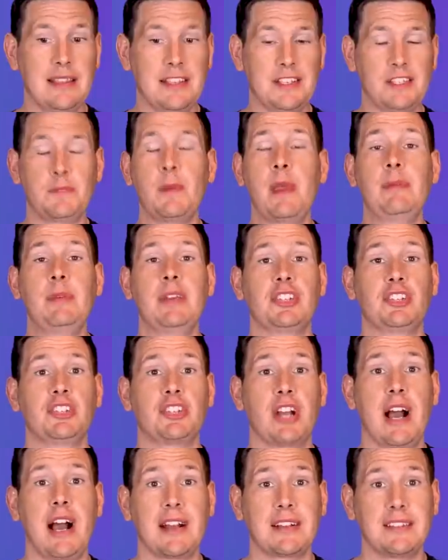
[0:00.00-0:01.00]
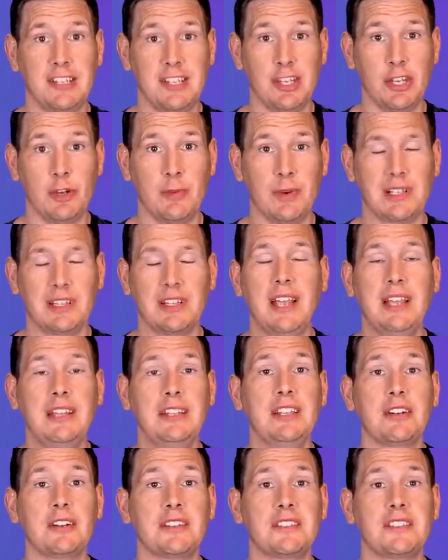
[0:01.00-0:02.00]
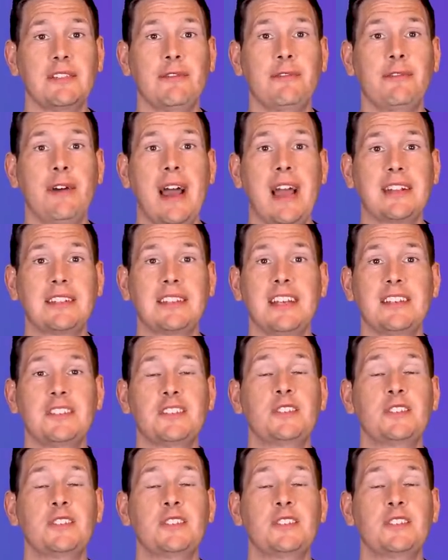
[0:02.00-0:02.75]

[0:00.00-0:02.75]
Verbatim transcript: This may be a shock to you, but Lightyear is in fact a